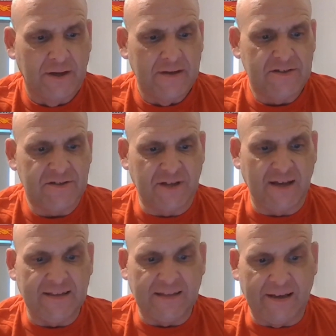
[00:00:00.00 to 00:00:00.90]

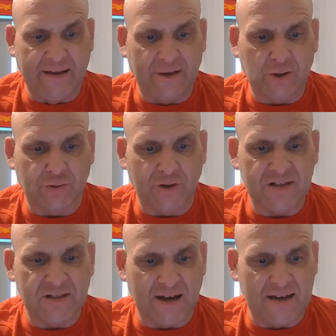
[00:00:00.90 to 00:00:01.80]
sitting there
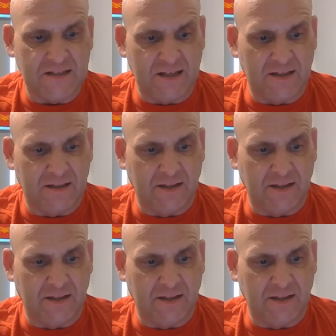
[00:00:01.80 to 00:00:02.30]
criticising